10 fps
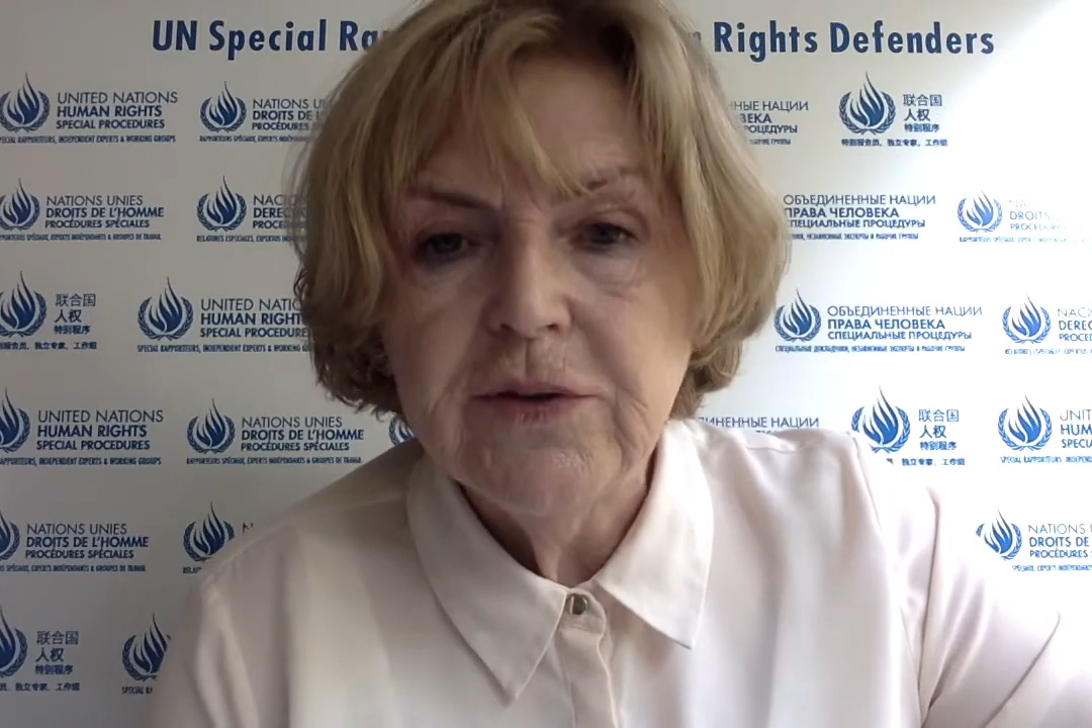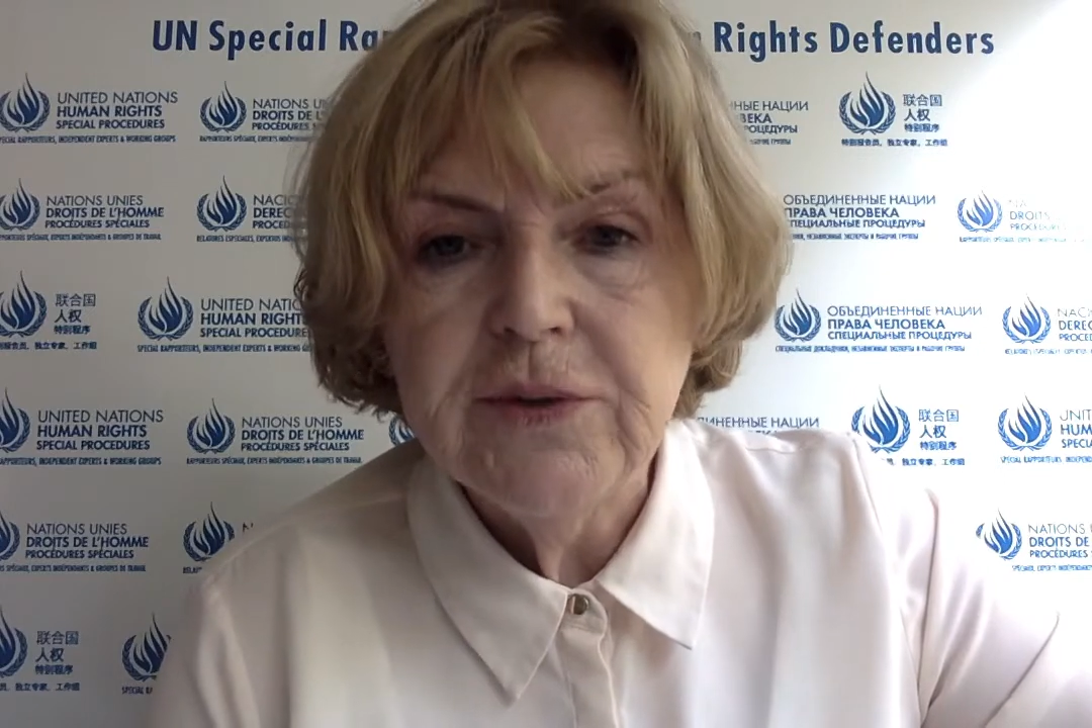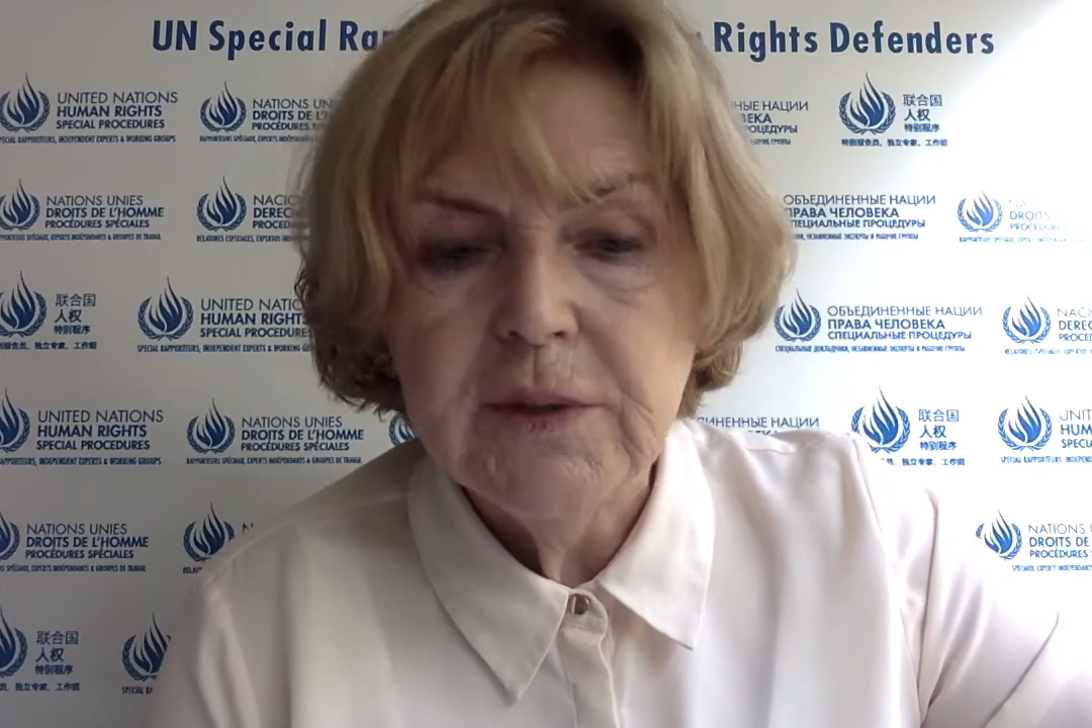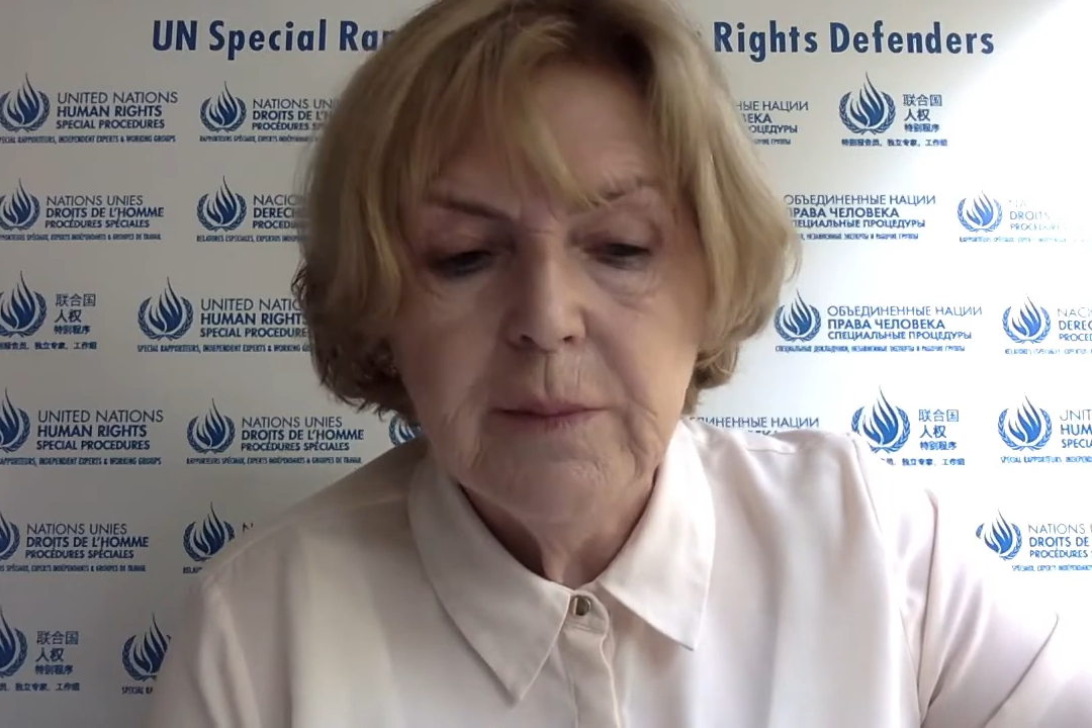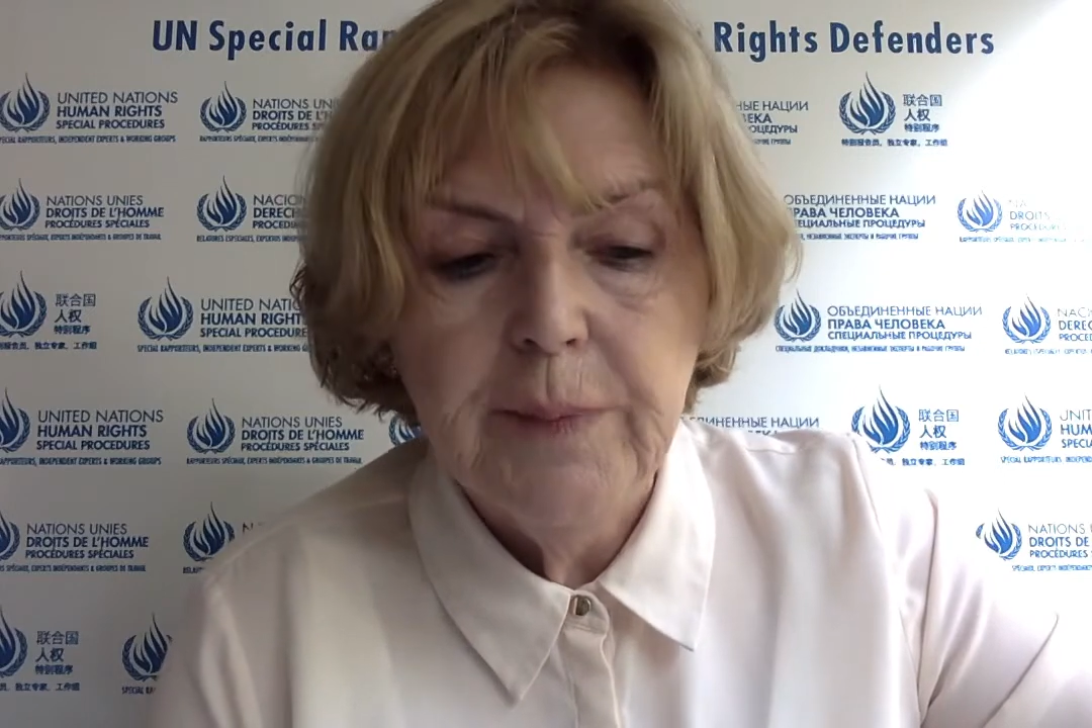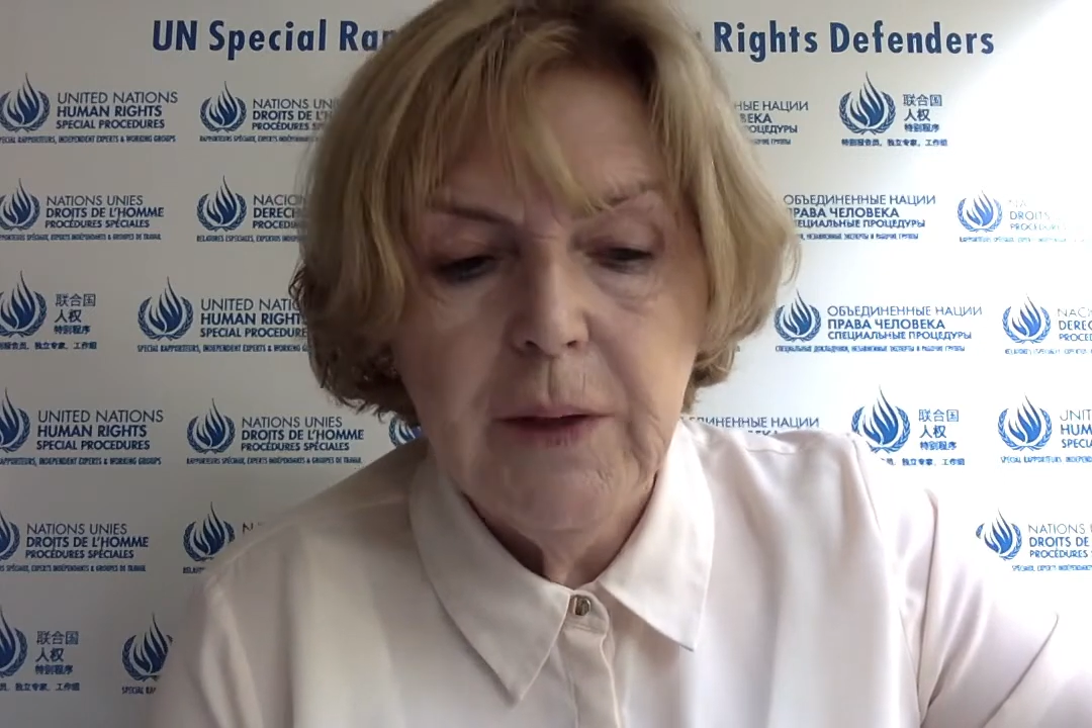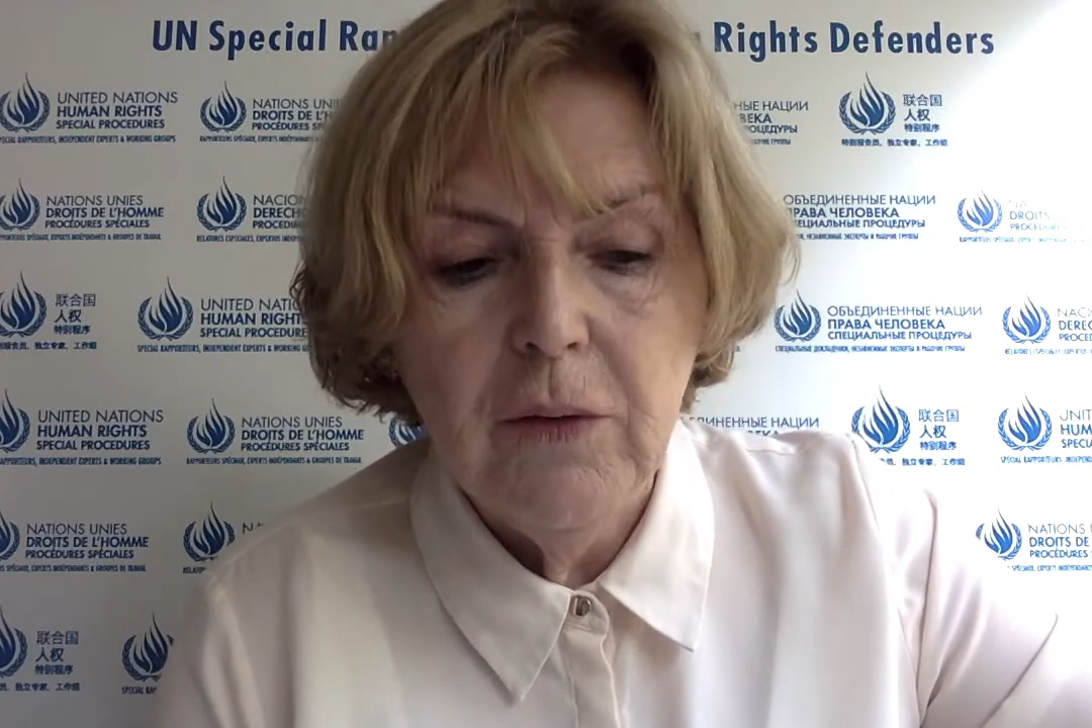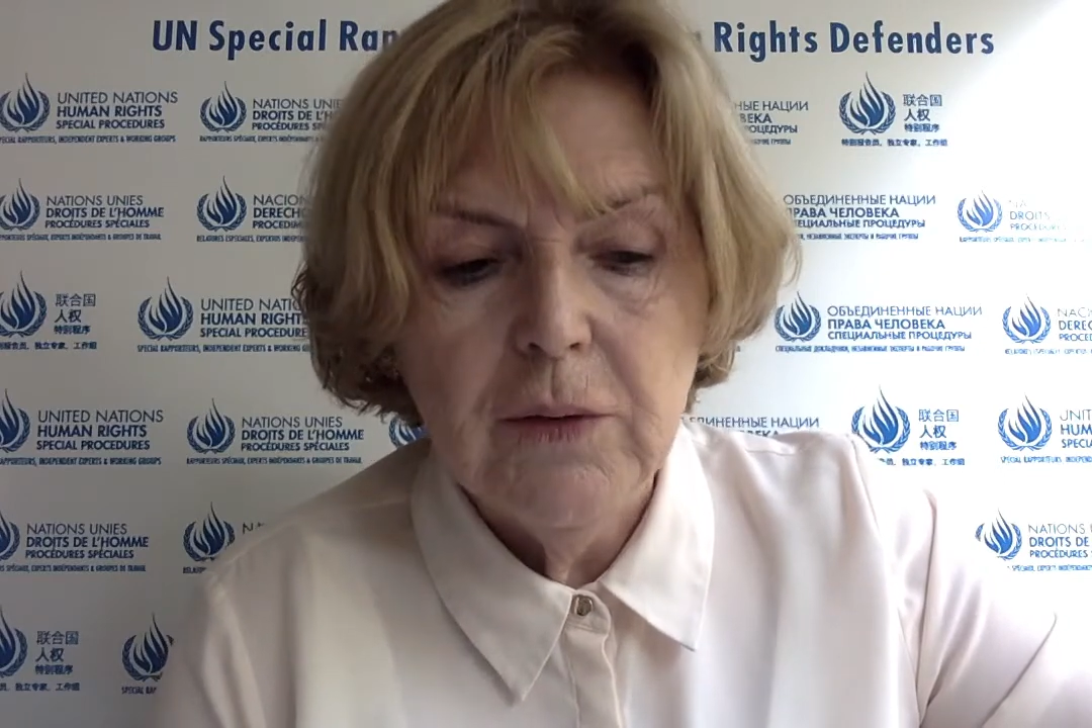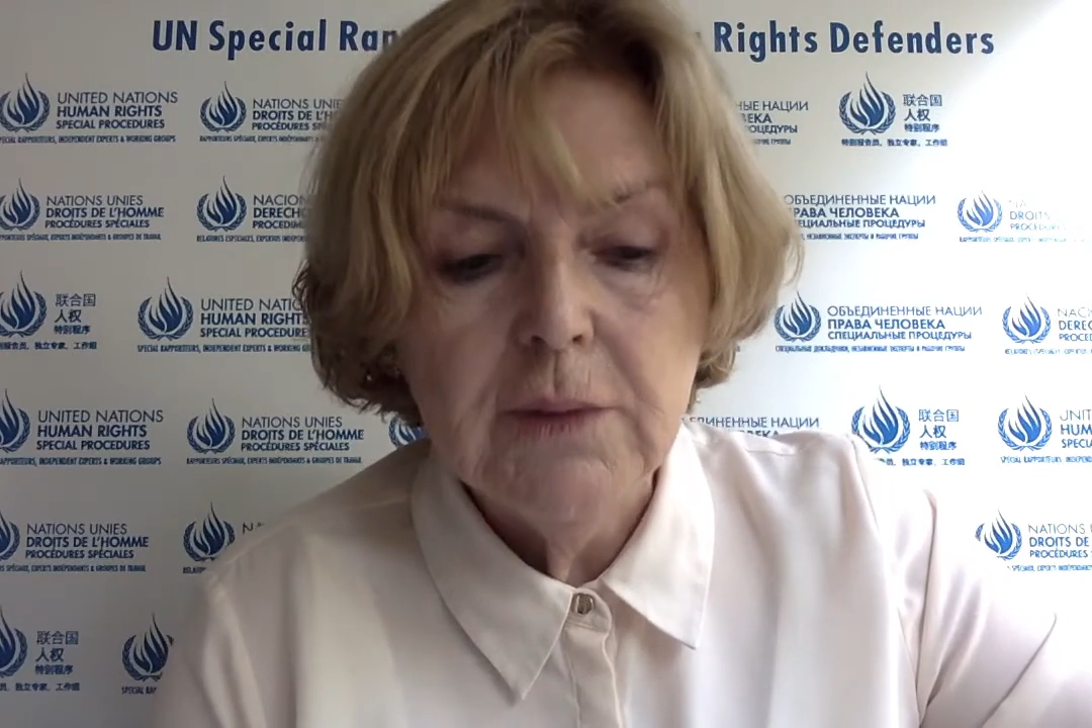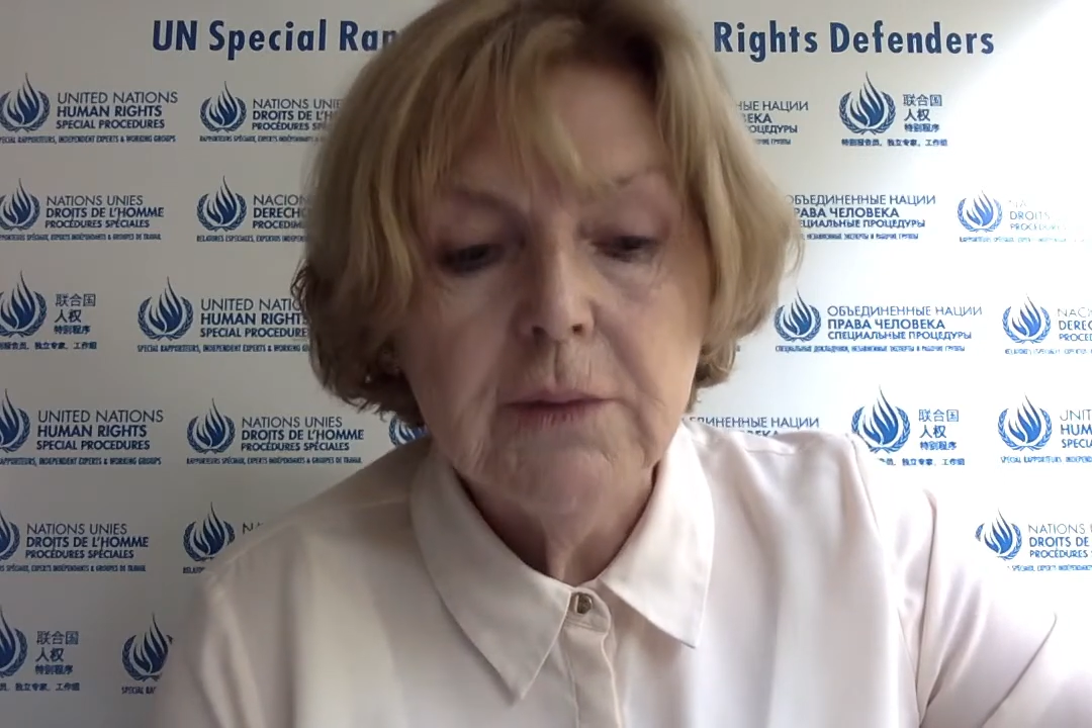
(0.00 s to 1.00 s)

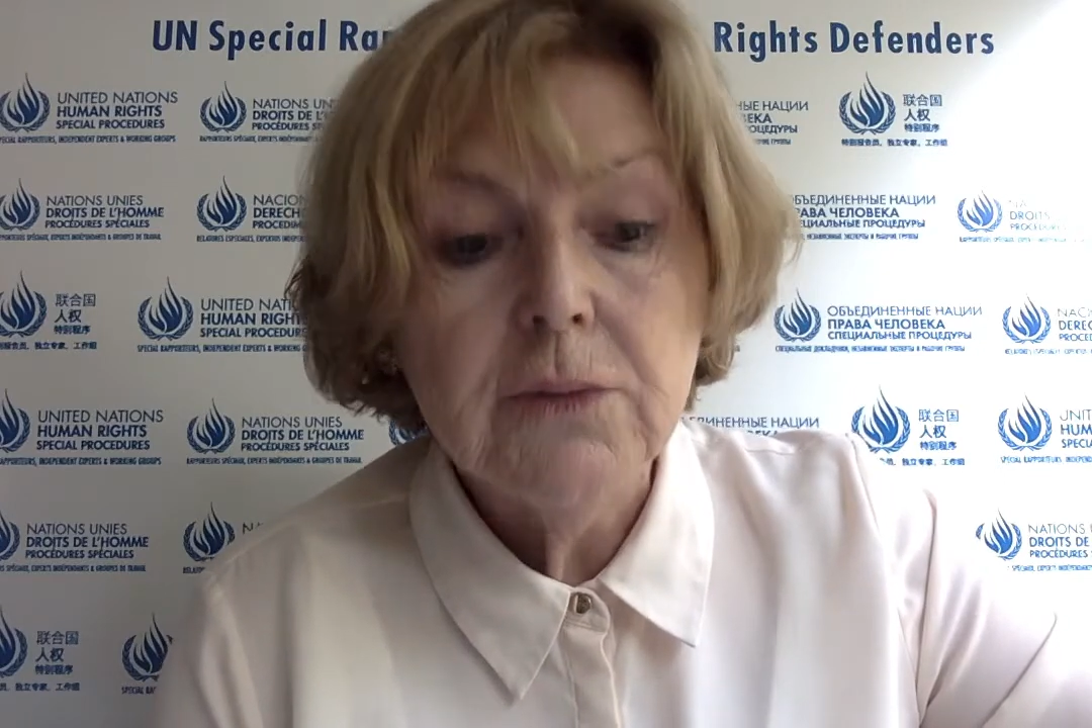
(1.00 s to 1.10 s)
disappearance,